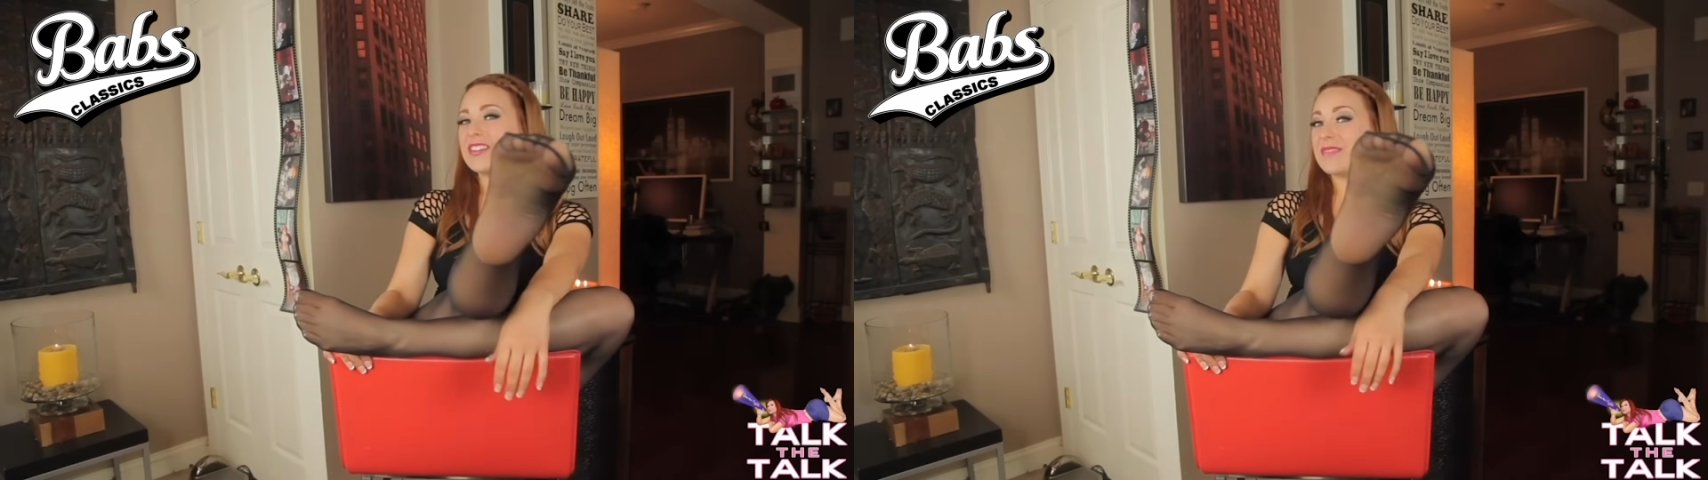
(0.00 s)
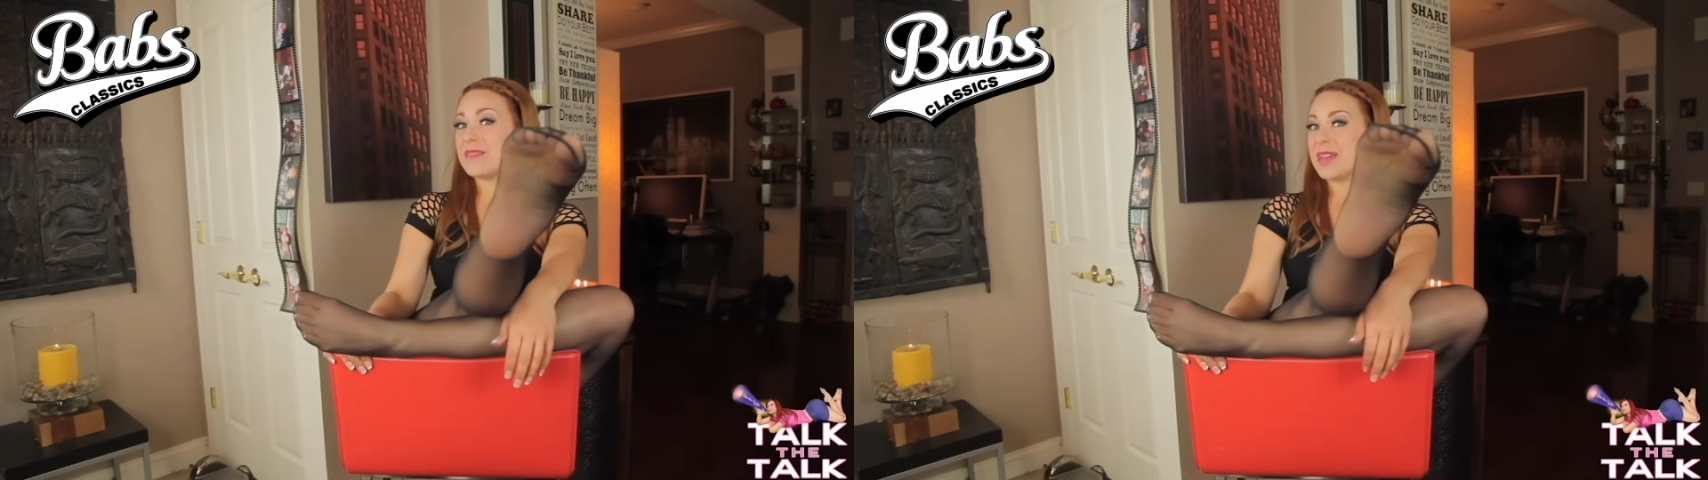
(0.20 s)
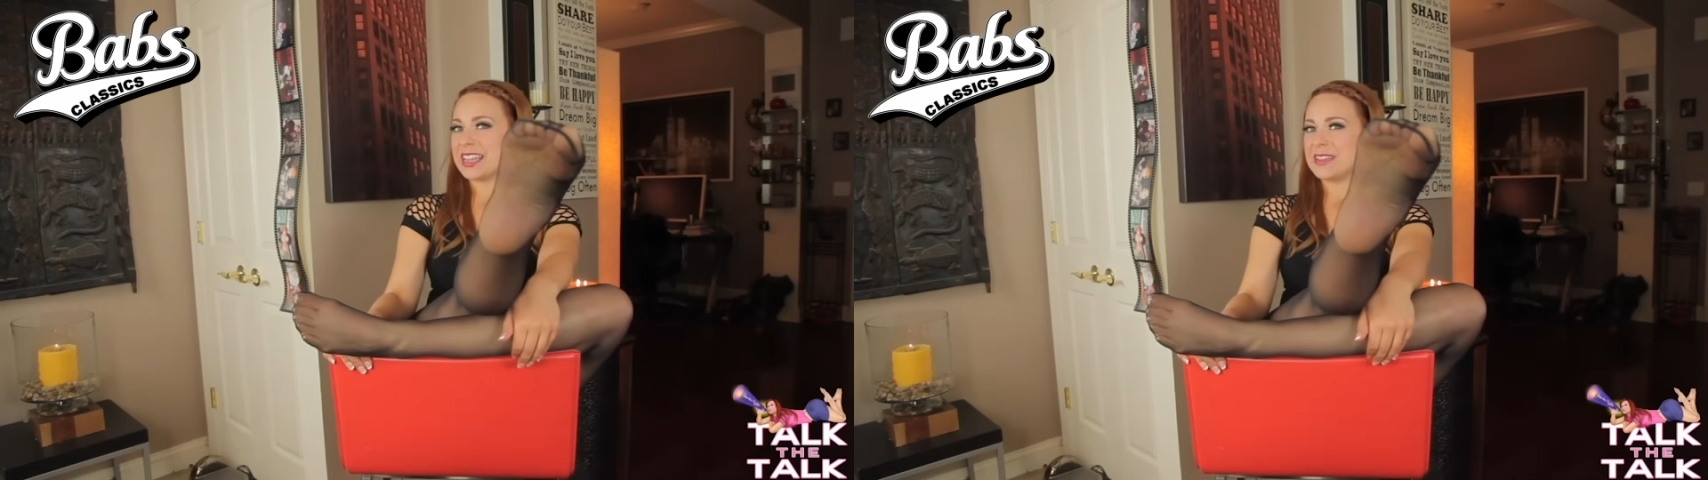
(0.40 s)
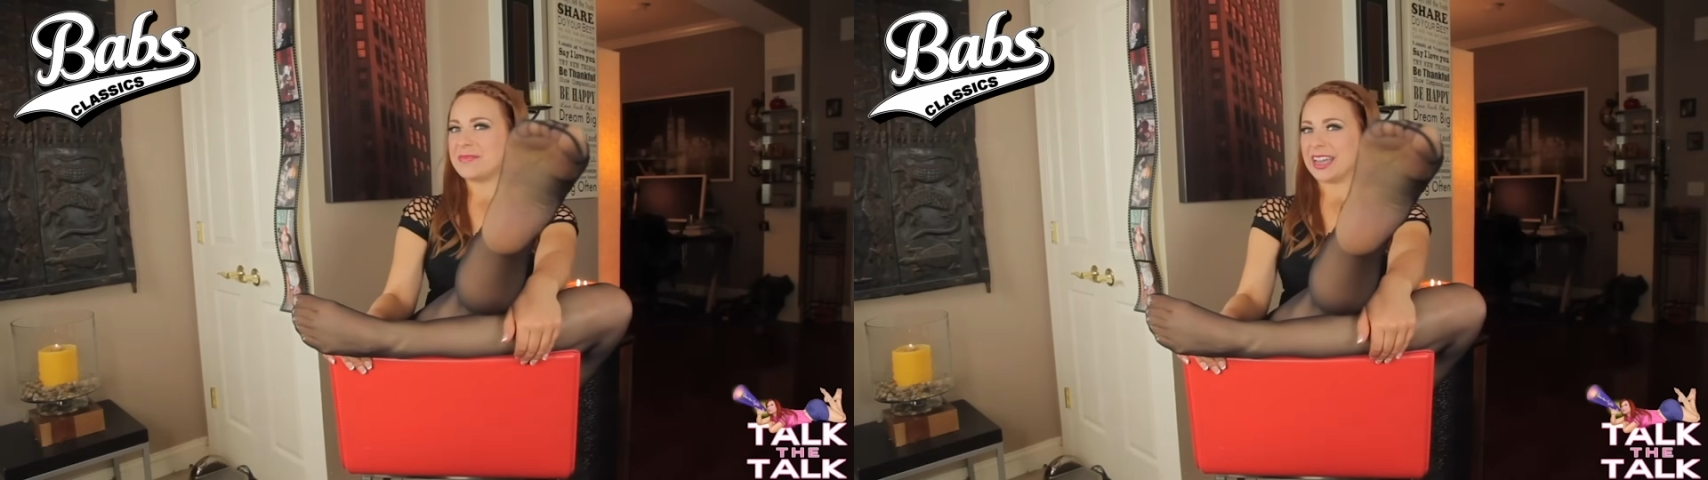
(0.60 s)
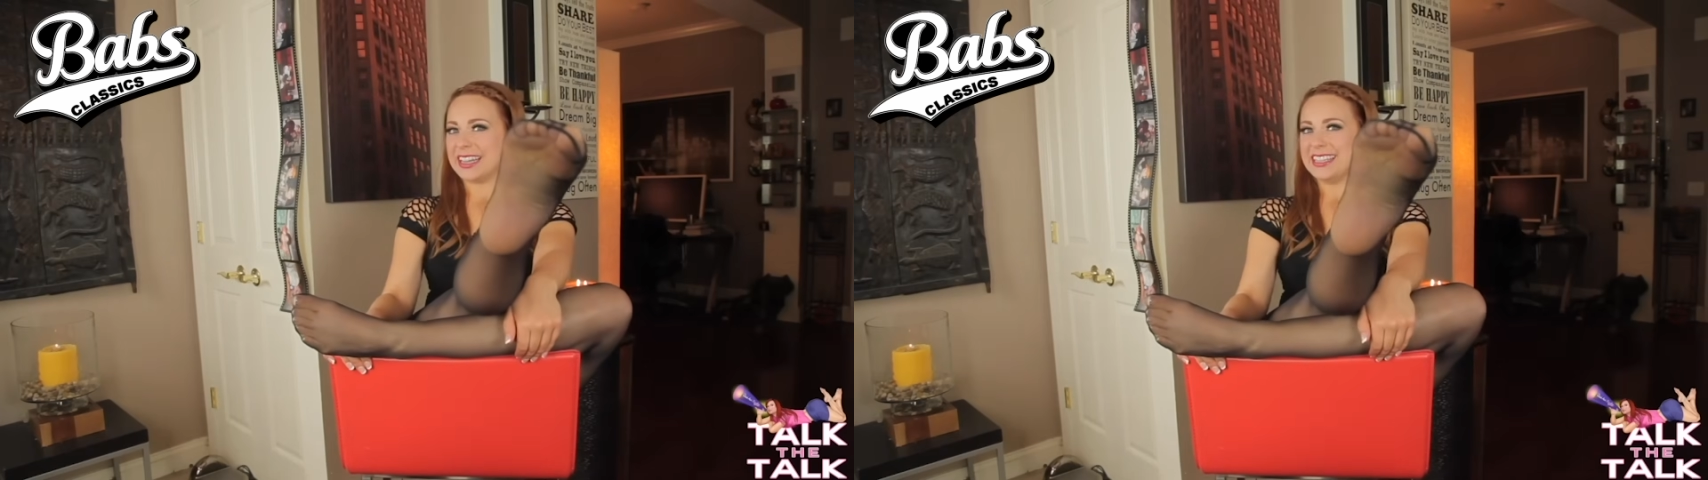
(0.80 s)
of my Becky
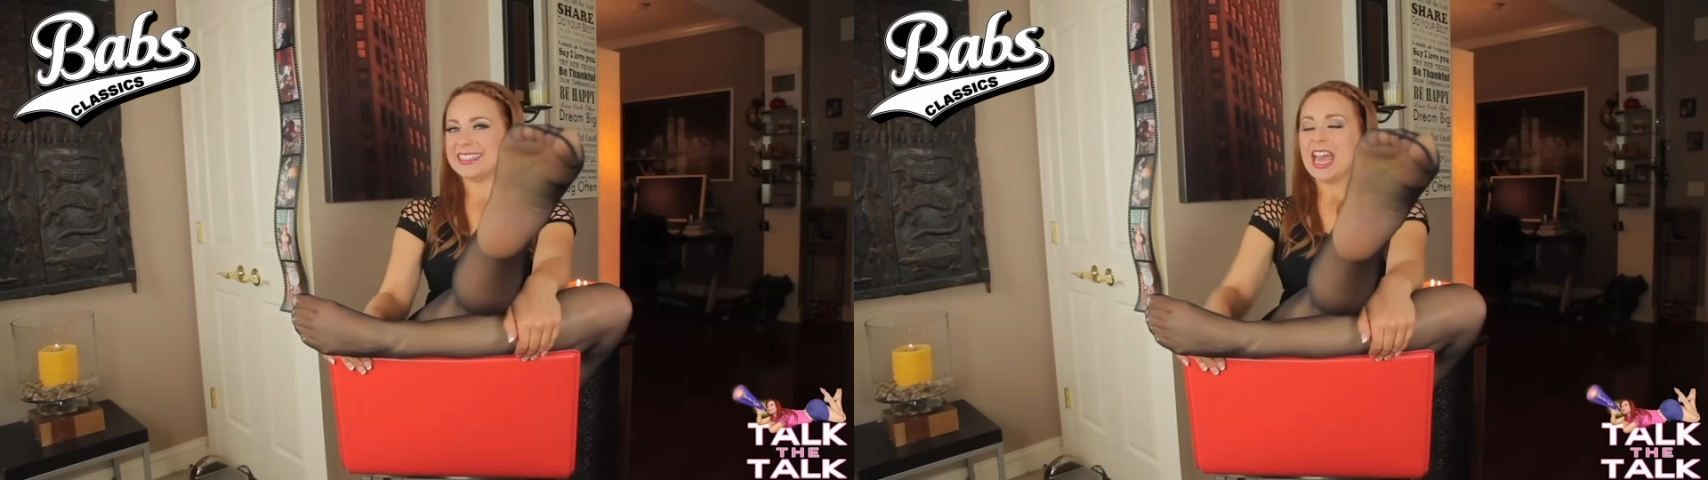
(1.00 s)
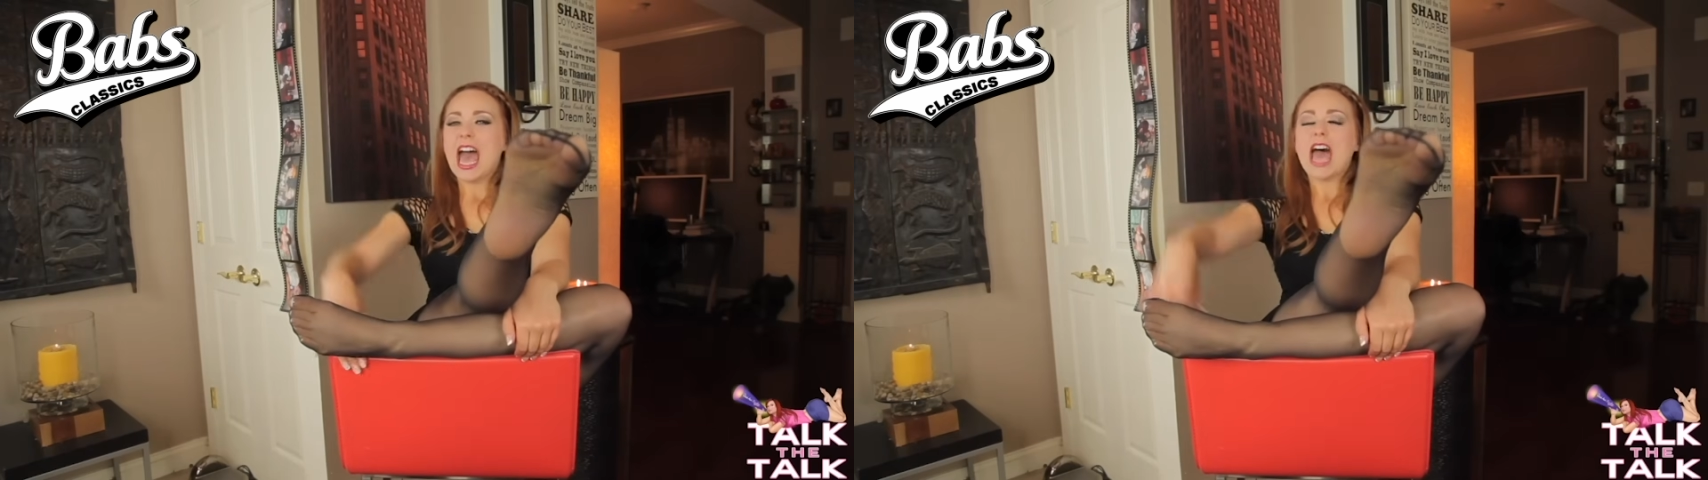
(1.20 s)
buddies,